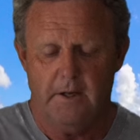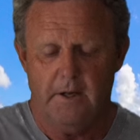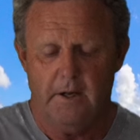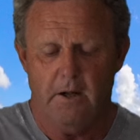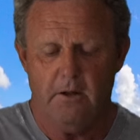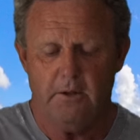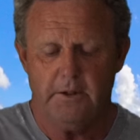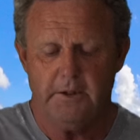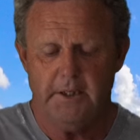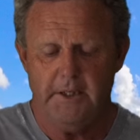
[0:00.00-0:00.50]

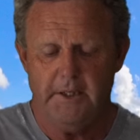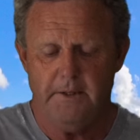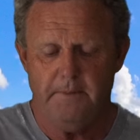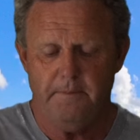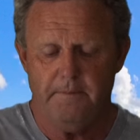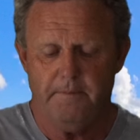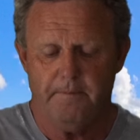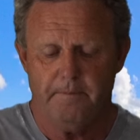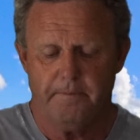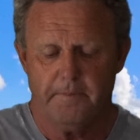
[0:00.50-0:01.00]
hold it
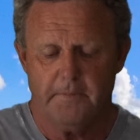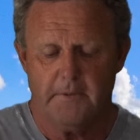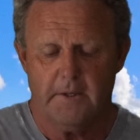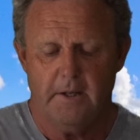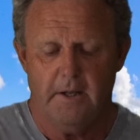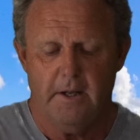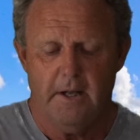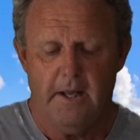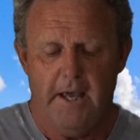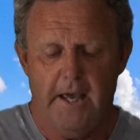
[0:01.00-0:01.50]
in,
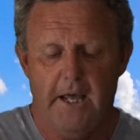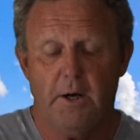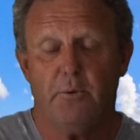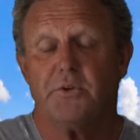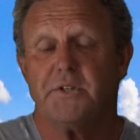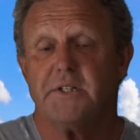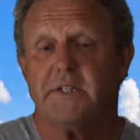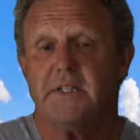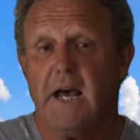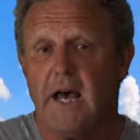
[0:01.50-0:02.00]
and it
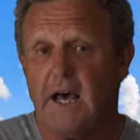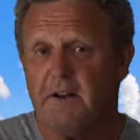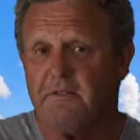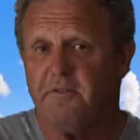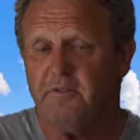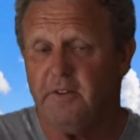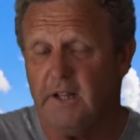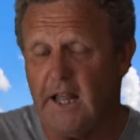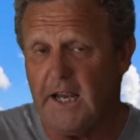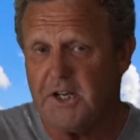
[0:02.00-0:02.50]
will start
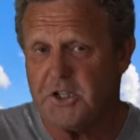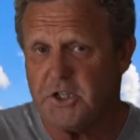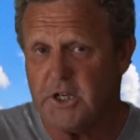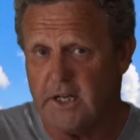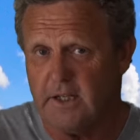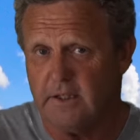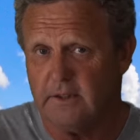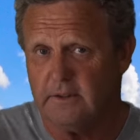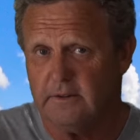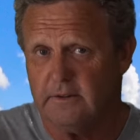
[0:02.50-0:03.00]

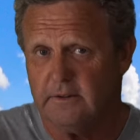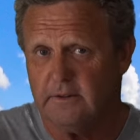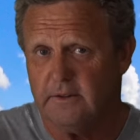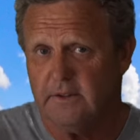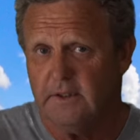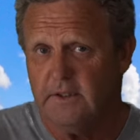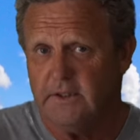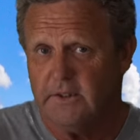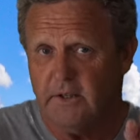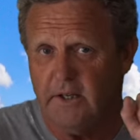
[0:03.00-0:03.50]
flashing,
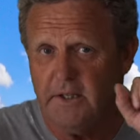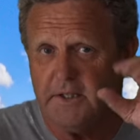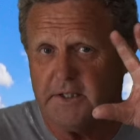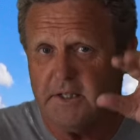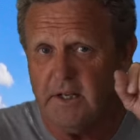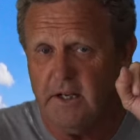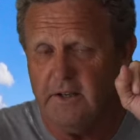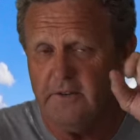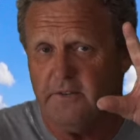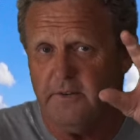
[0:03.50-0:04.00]
right?
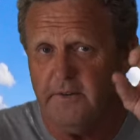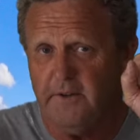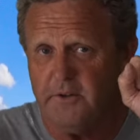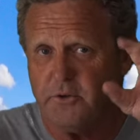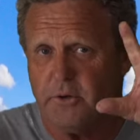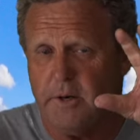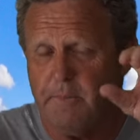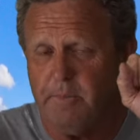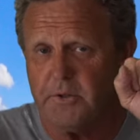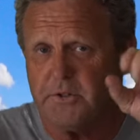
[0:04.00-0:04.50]
It's going, the
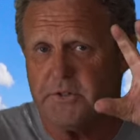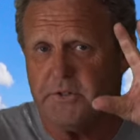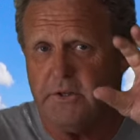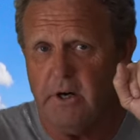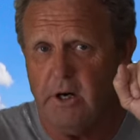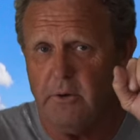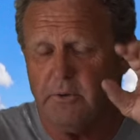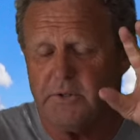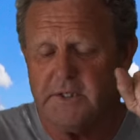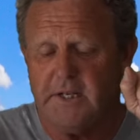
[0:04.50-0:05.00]

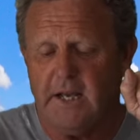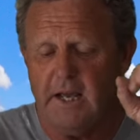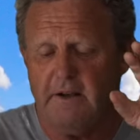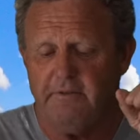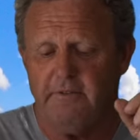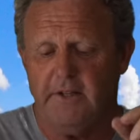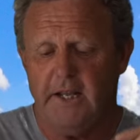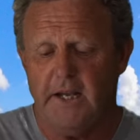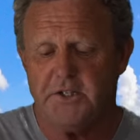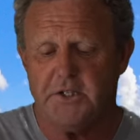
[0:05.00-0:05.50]
000 will
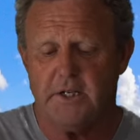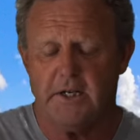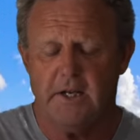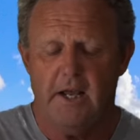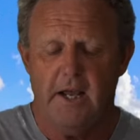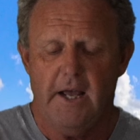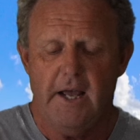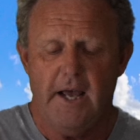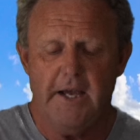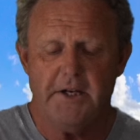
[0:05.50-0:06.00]
start flashing,
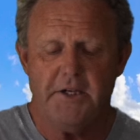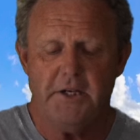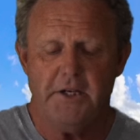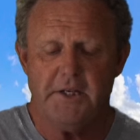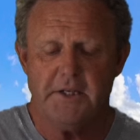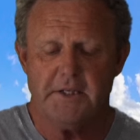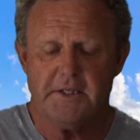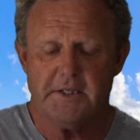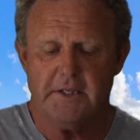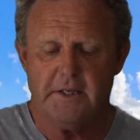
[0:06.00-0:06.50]
and you
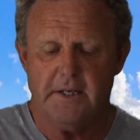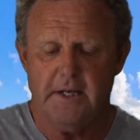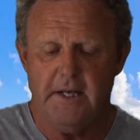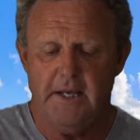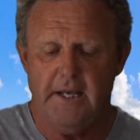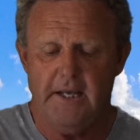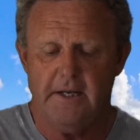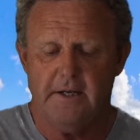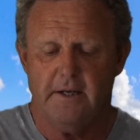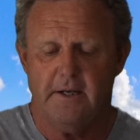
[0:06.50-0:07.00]
just
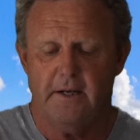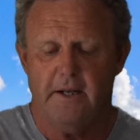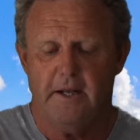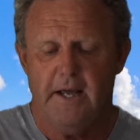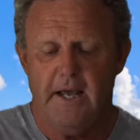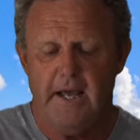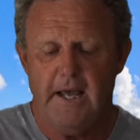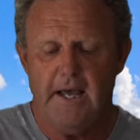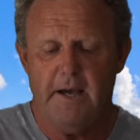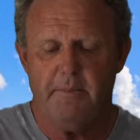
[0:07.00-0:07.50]
hit
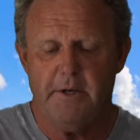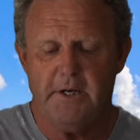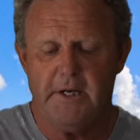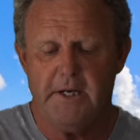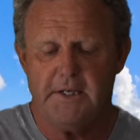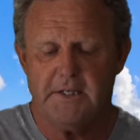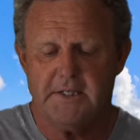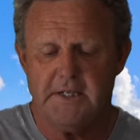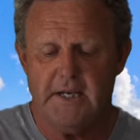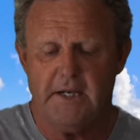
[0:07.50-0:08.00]
how
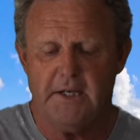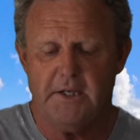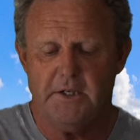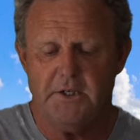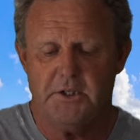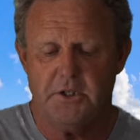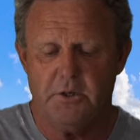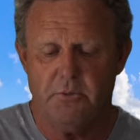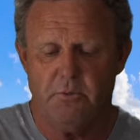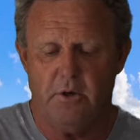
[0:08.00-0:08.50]
many
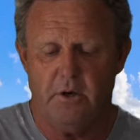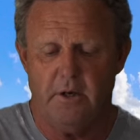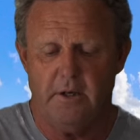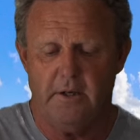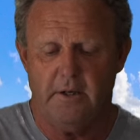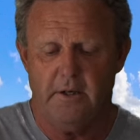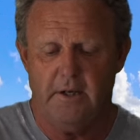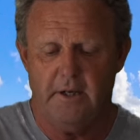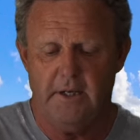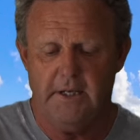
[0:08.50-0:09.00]
seconds you
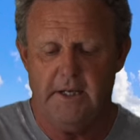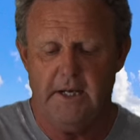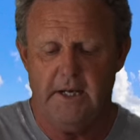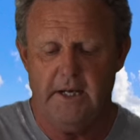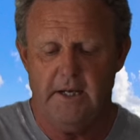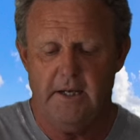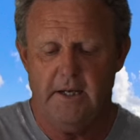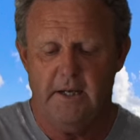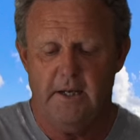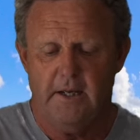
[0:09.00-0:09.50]
want,
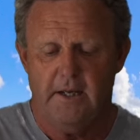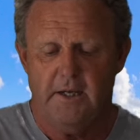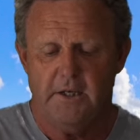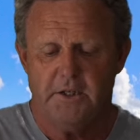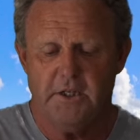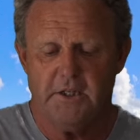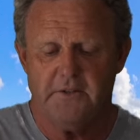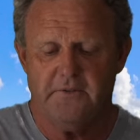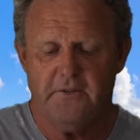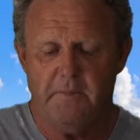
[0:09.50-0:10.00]
okay?
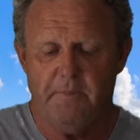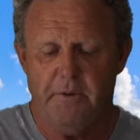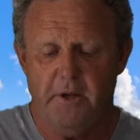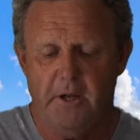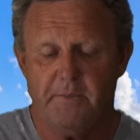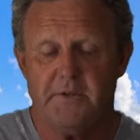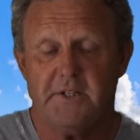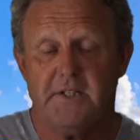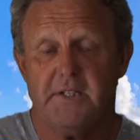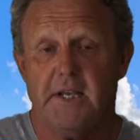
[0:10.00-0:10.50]
Just for the
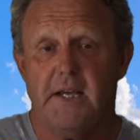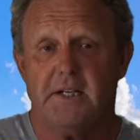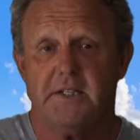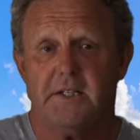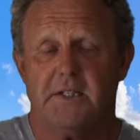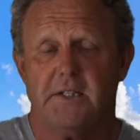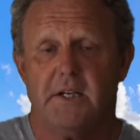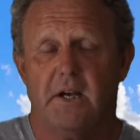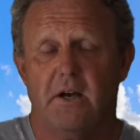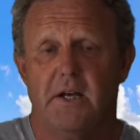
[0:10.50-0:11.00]
purpose of this
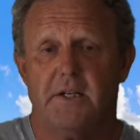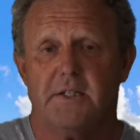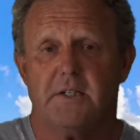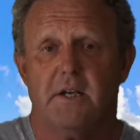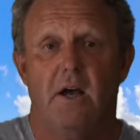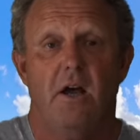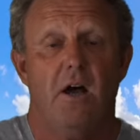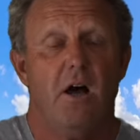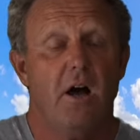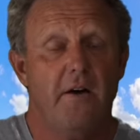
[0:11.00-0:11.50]

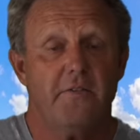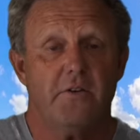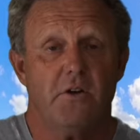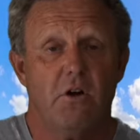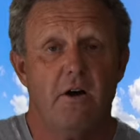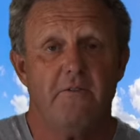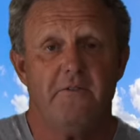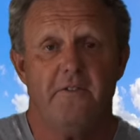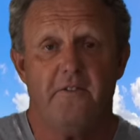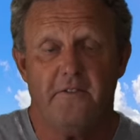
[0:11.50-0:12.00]
exercise, I've
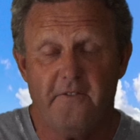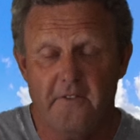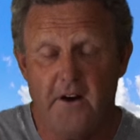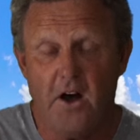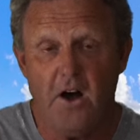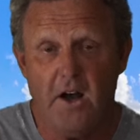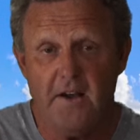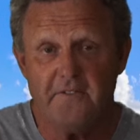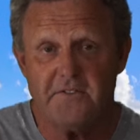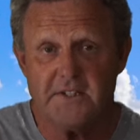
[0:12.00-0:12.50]
gone for
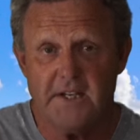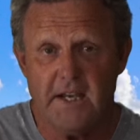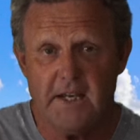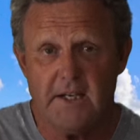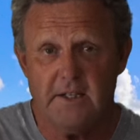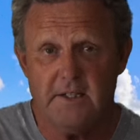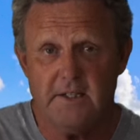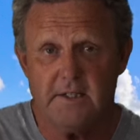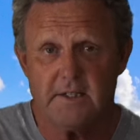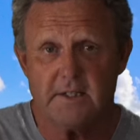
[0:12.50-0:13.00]
5
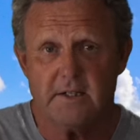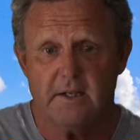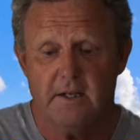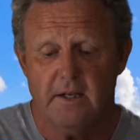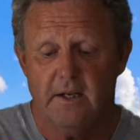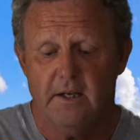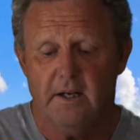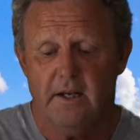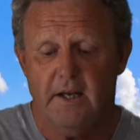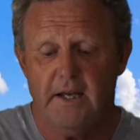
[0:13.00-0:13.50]
seconds,
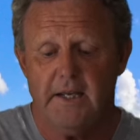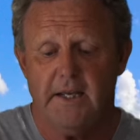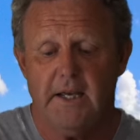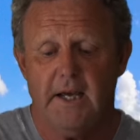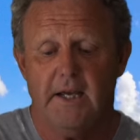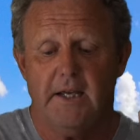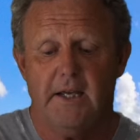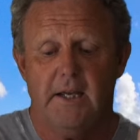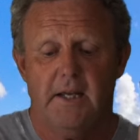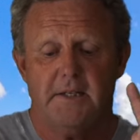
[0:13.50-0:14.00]

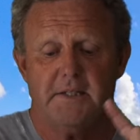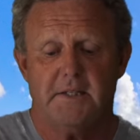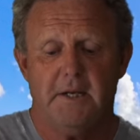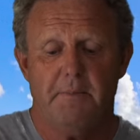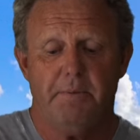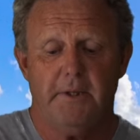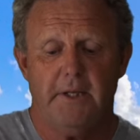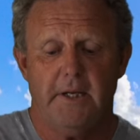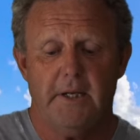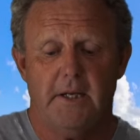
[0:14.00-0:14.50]
okay?
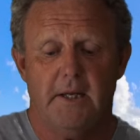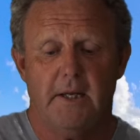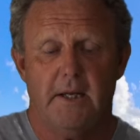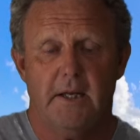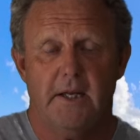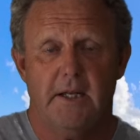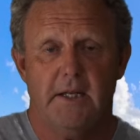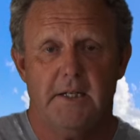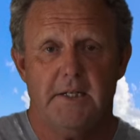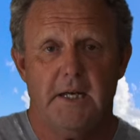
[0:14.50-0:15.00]
Simply
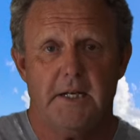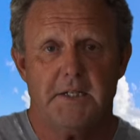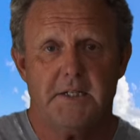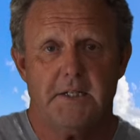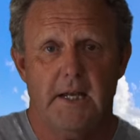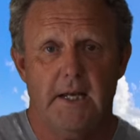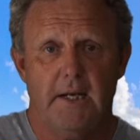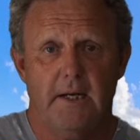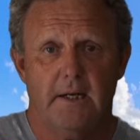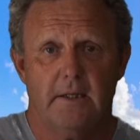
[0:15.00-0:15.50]
touch
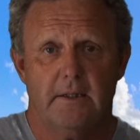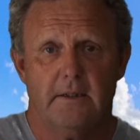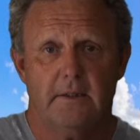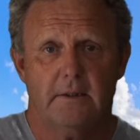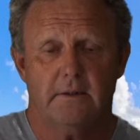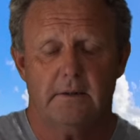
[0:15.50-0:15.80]
that,